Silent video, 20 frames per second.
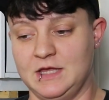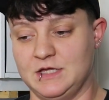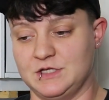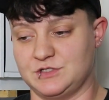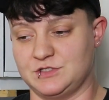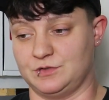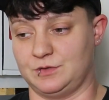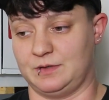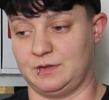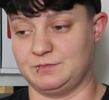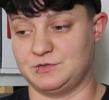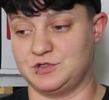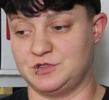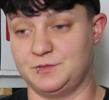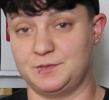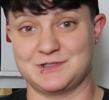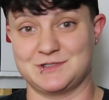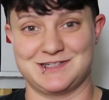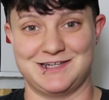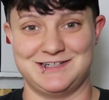So I'm
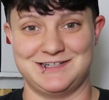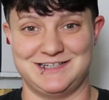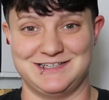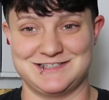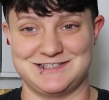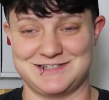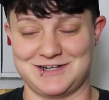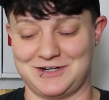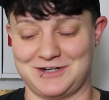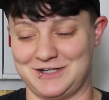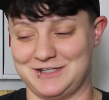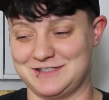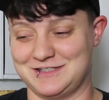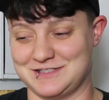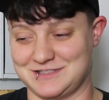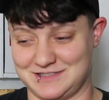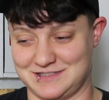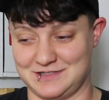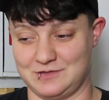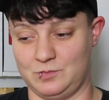super excited to get started to
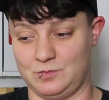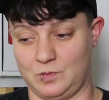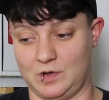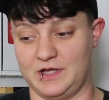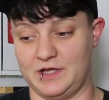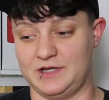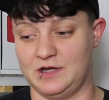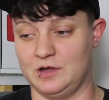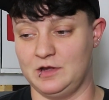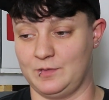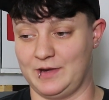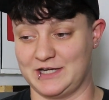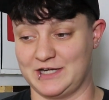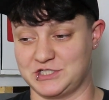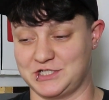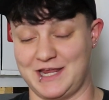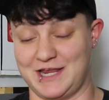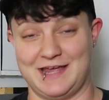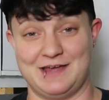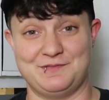see what we
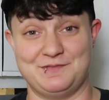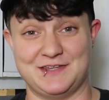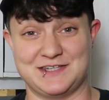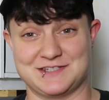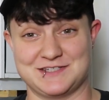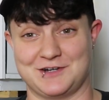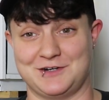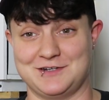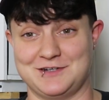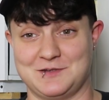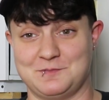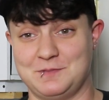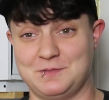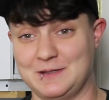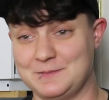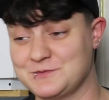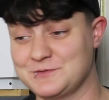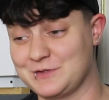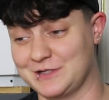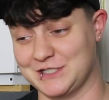actually have. They started to
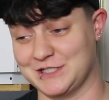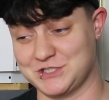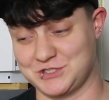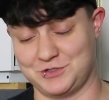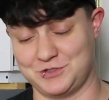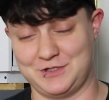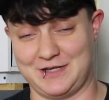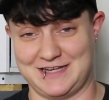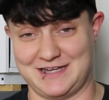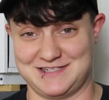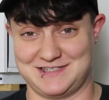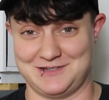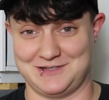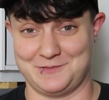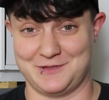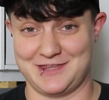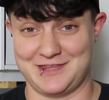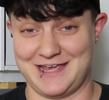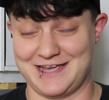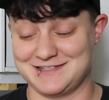pip, so I can show you guys some
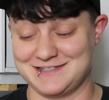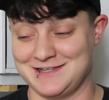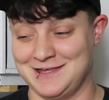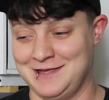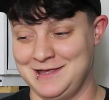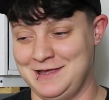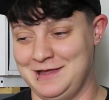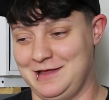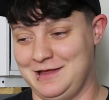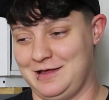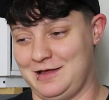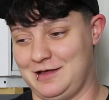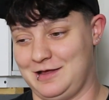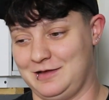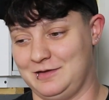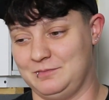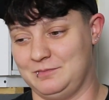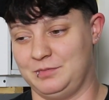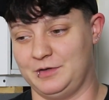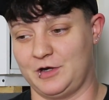of that.
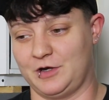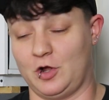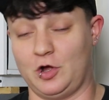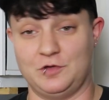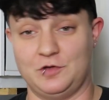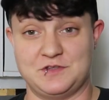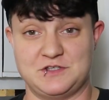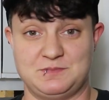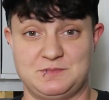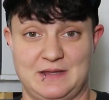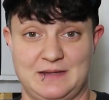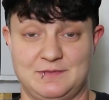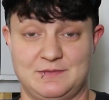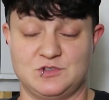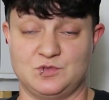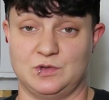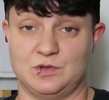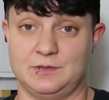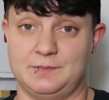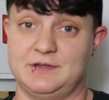But all these
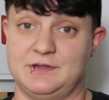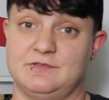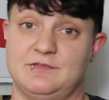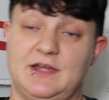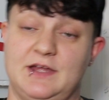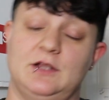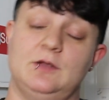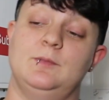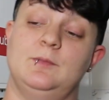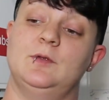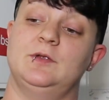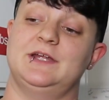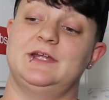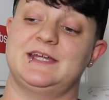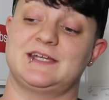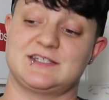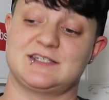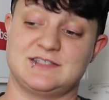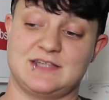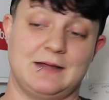babies will be available,
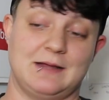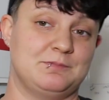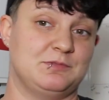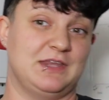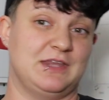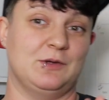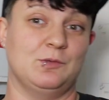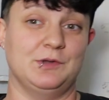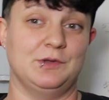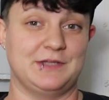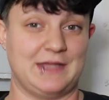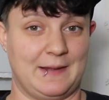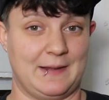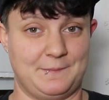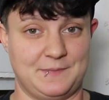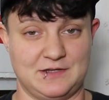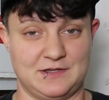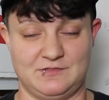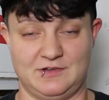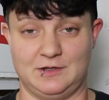except they will not
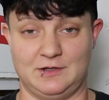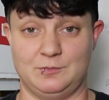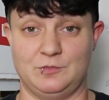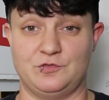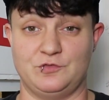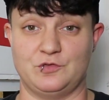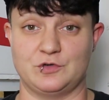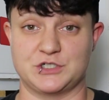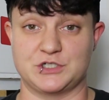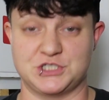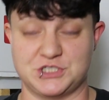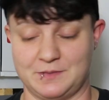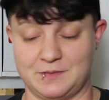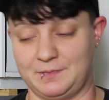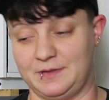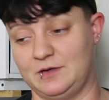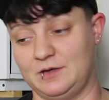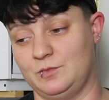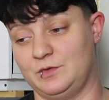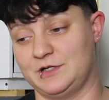be available for
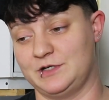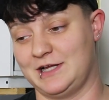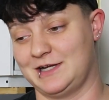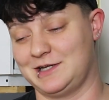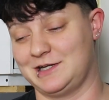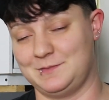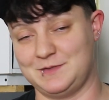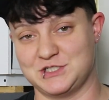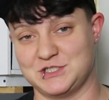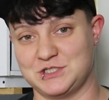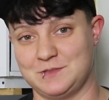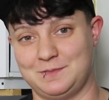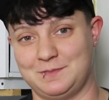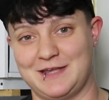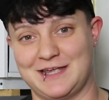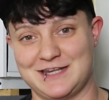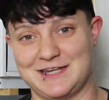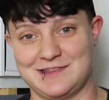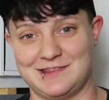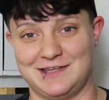shipping. We're not going to be shipping
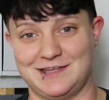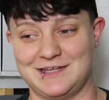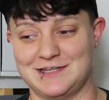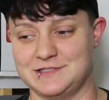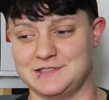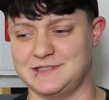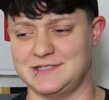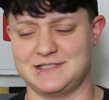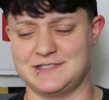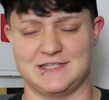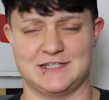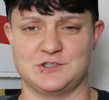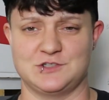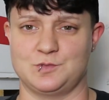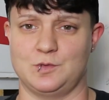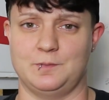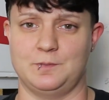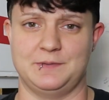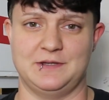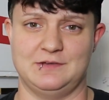anything because these things
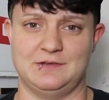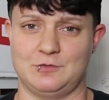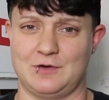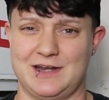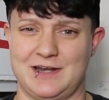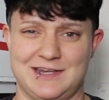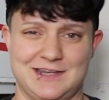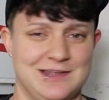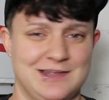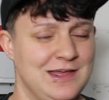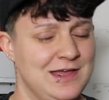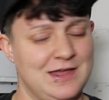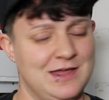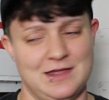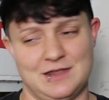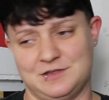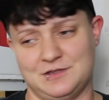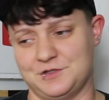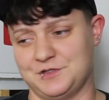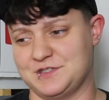won't be ready
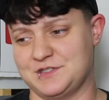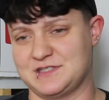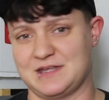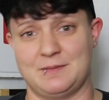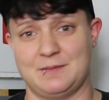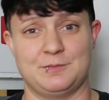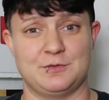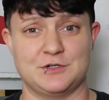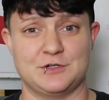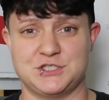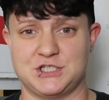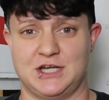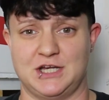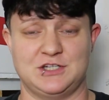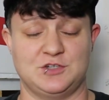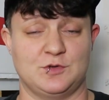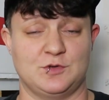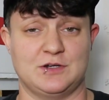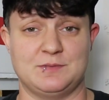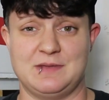till December,
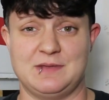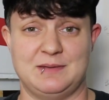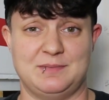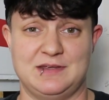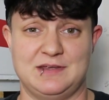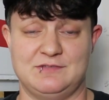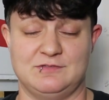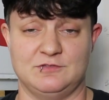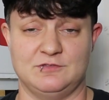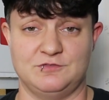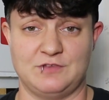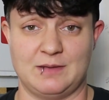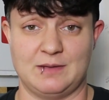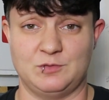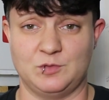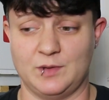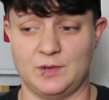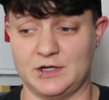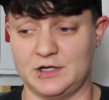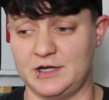January, maybe even
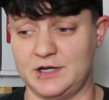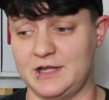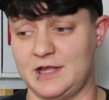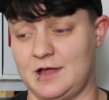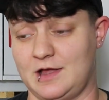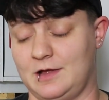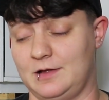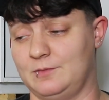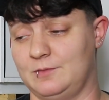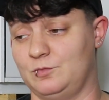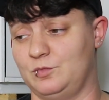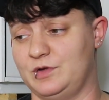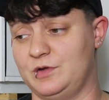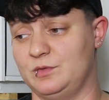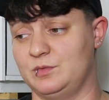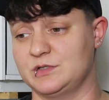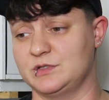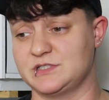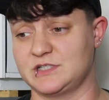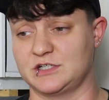February. We
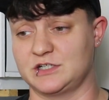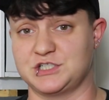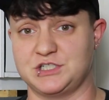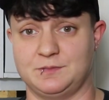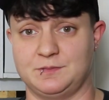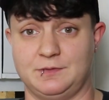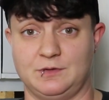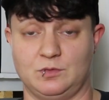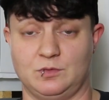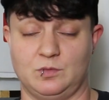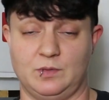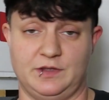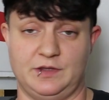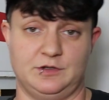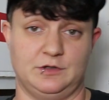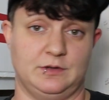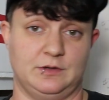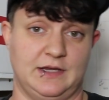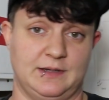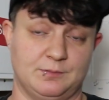will start shipping when
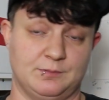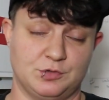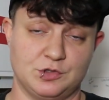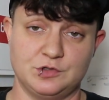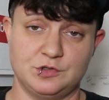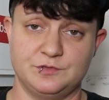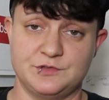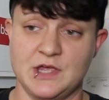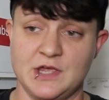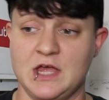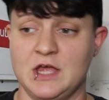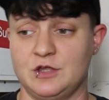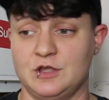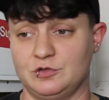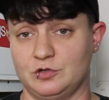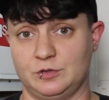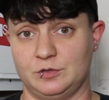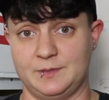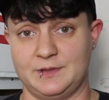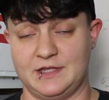weather improves.
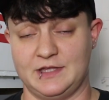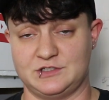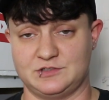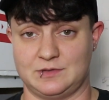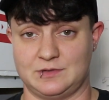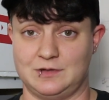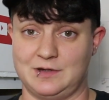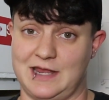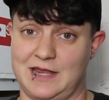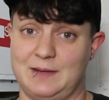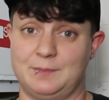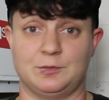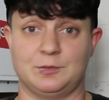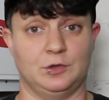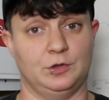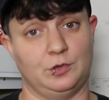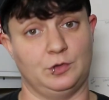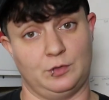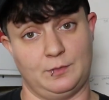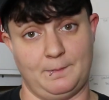Normally that's around
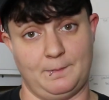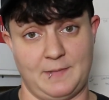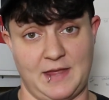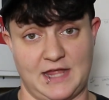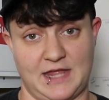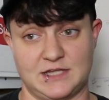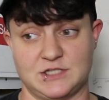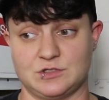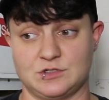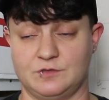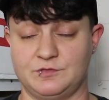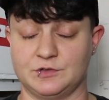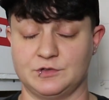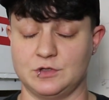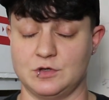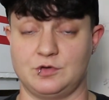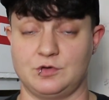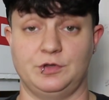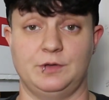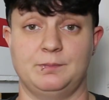April or May. So if you're
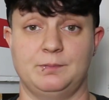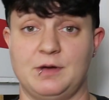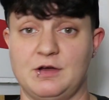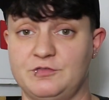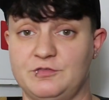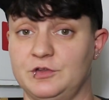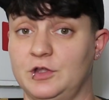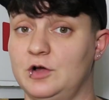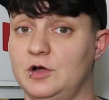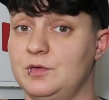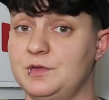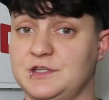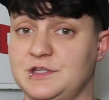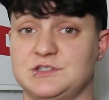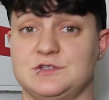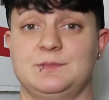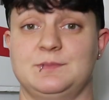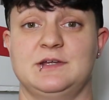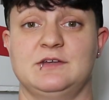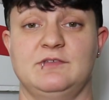local to Buffalo, these
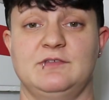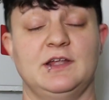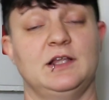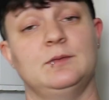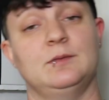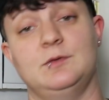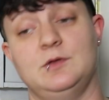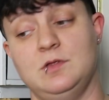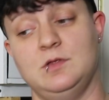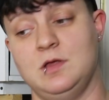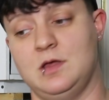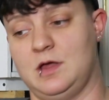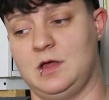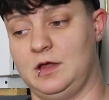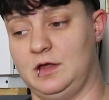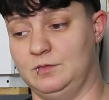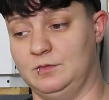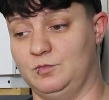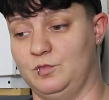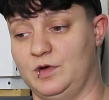will be available.
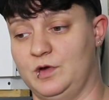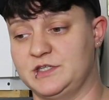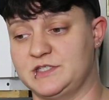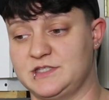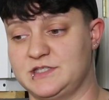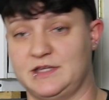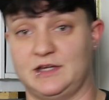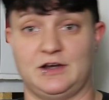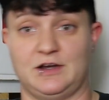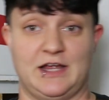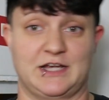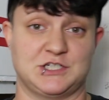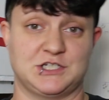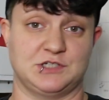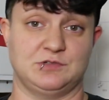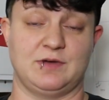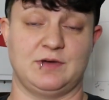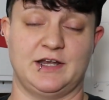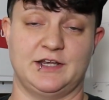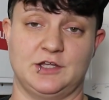Once they are
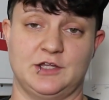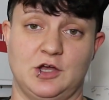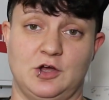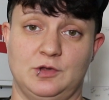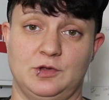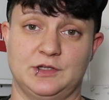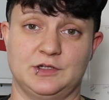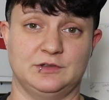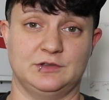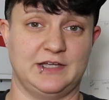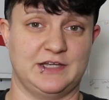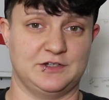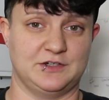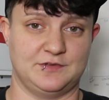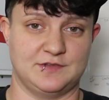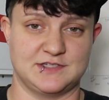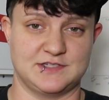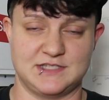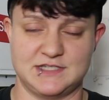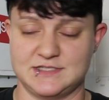actually ready to go a little later
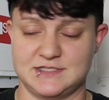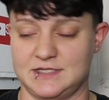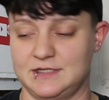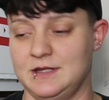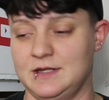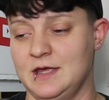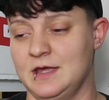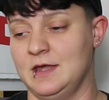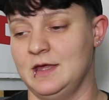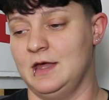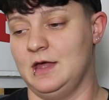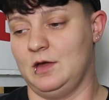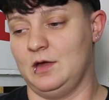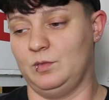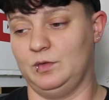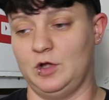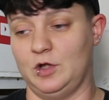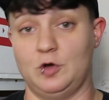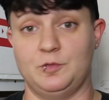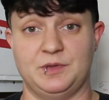in the season,
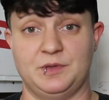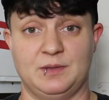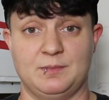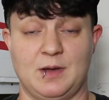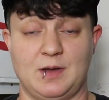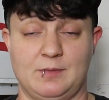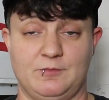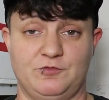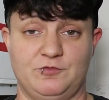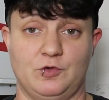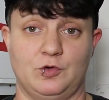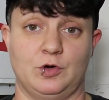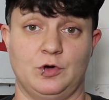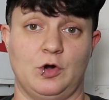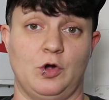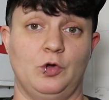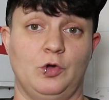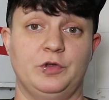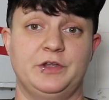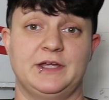we'll open them up for
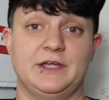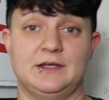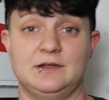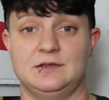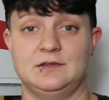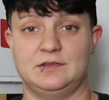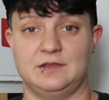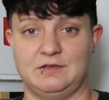holding.